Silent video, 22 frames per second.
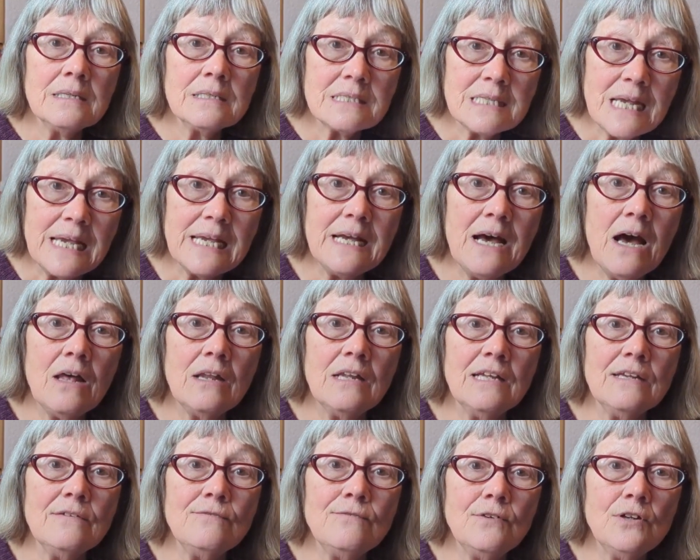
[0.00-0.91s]
Take our
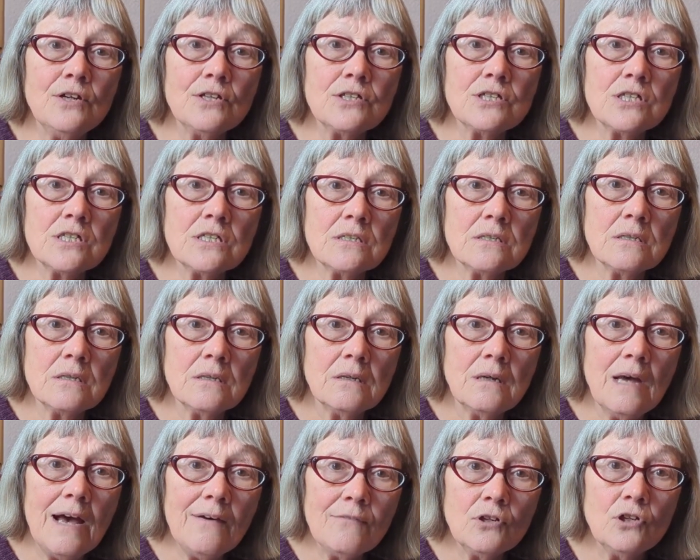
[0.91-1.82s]
leaflet,
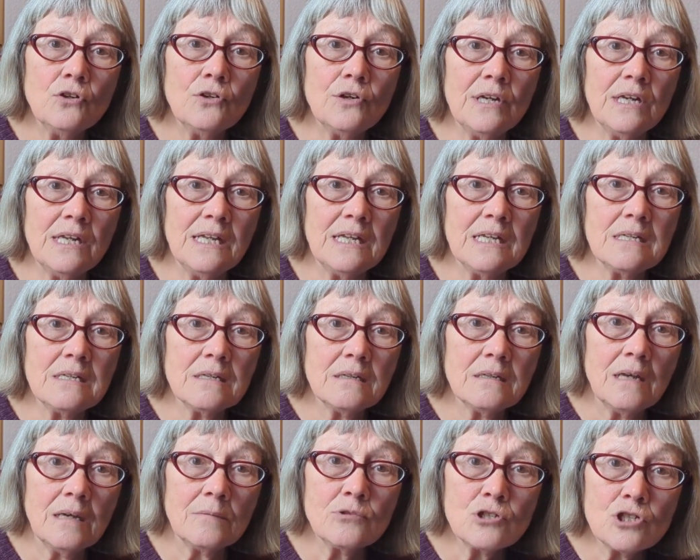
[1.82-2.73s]
have a look at it.
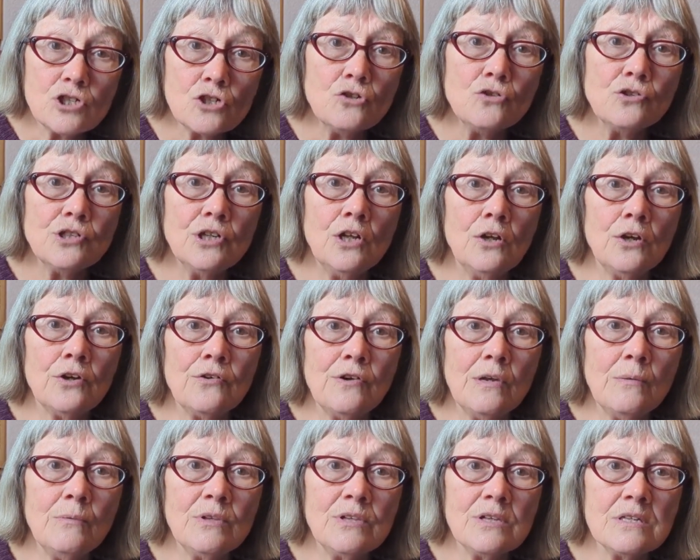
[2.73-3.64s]
I'm sure you'll
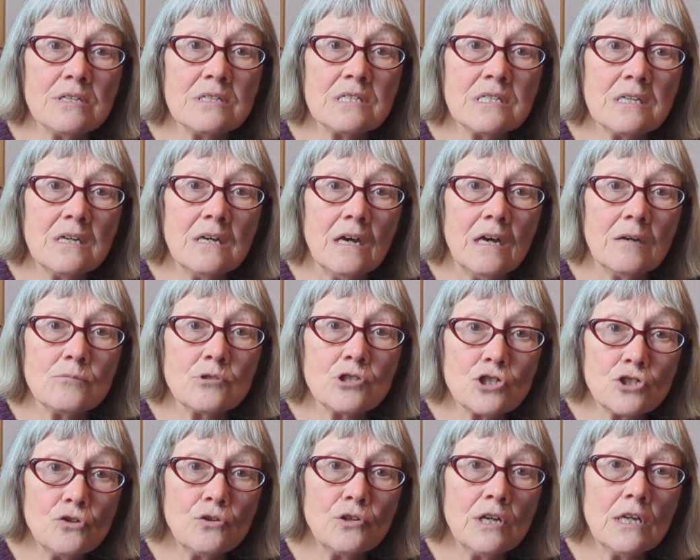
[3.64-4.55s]
agree with us. I'm
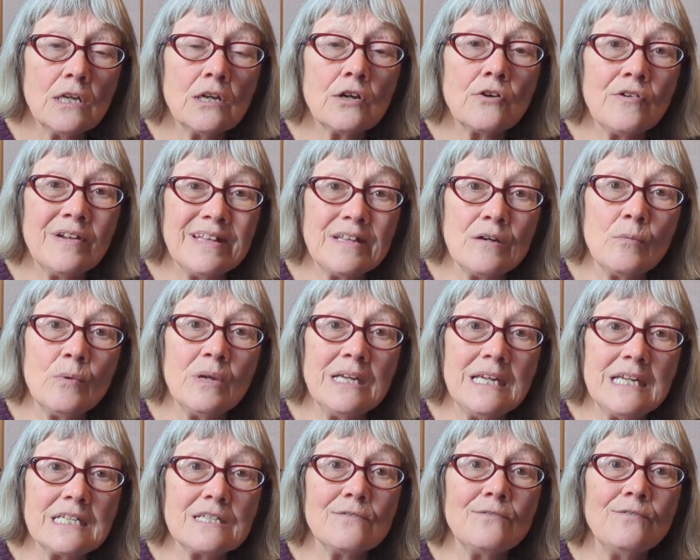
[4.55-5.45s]
sure you'll agree that we
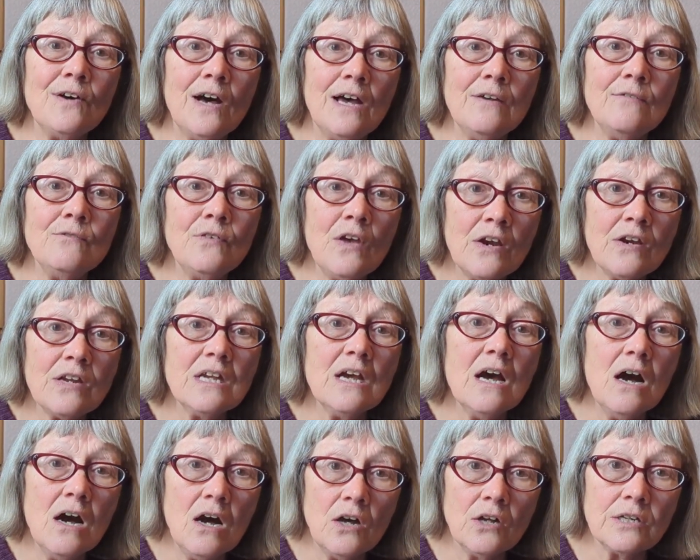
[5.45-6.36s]
need to fight very
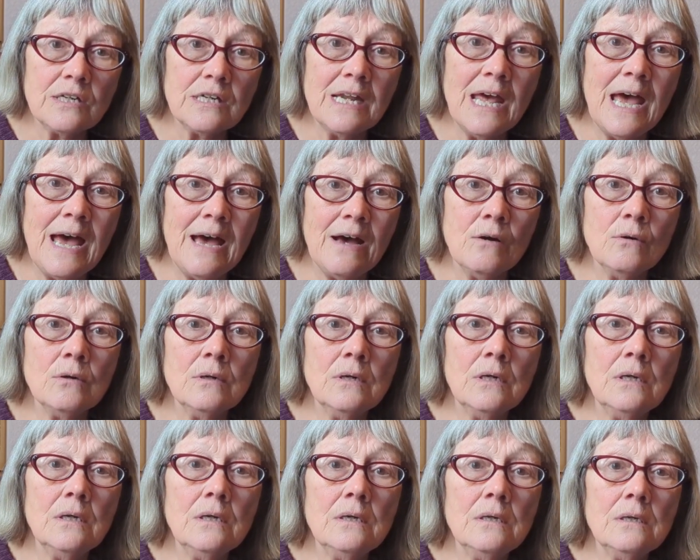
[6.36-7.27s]
hard now,
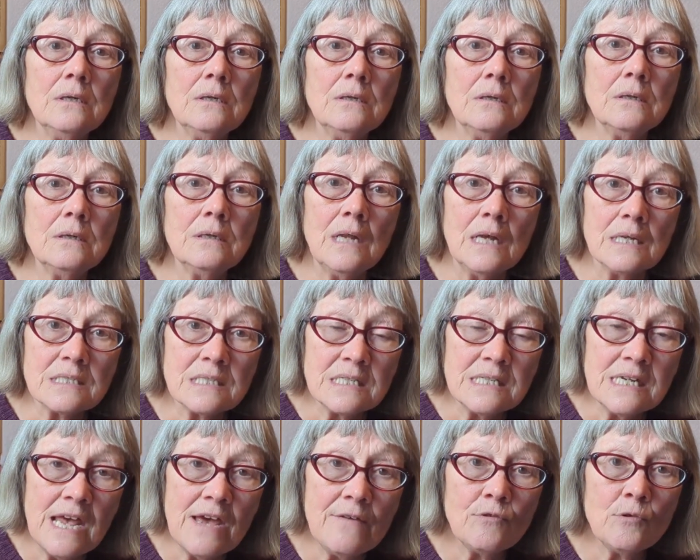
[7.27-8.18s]
as
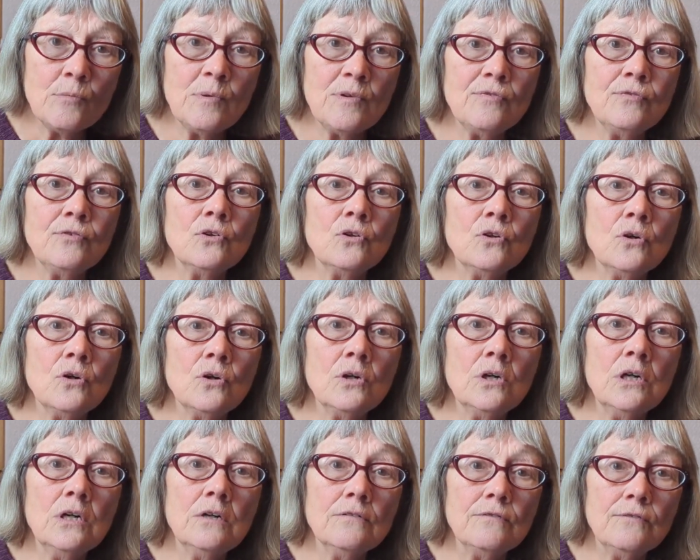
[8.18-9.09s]
never before,
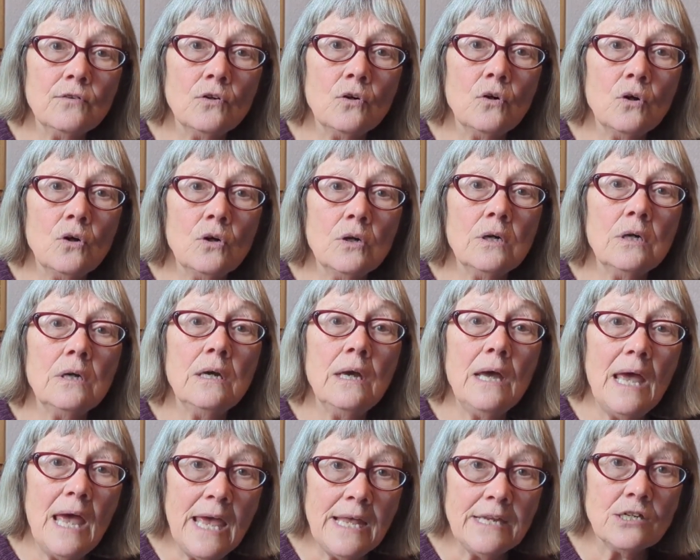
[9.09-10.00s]
for
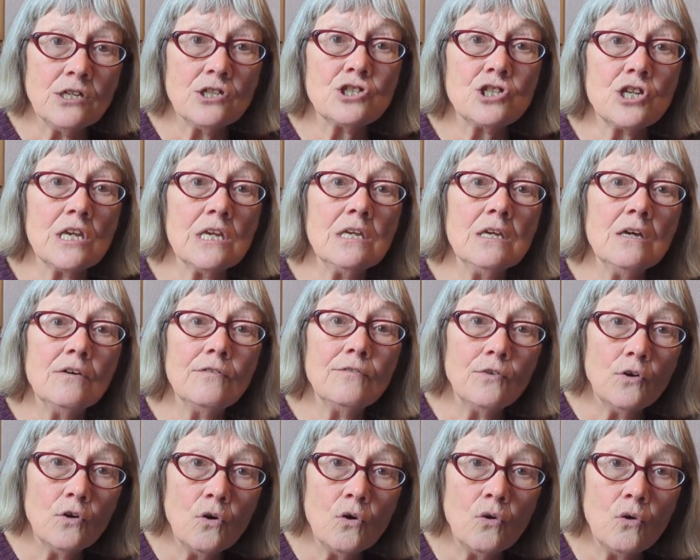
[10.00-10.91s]
energy
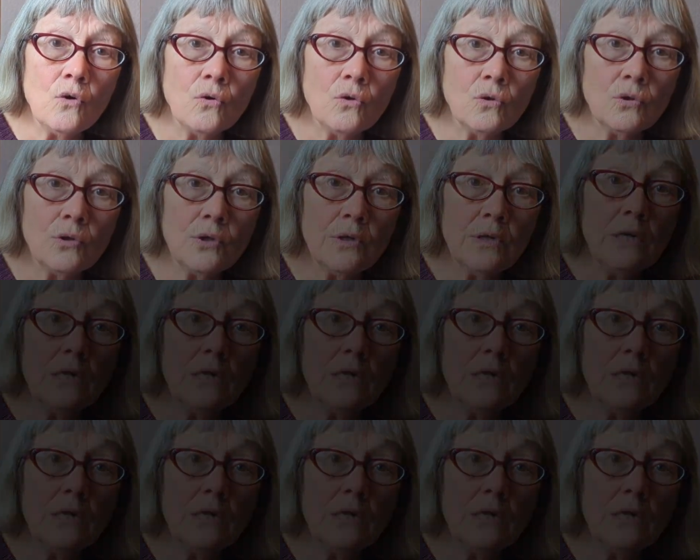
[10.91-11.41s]
for all.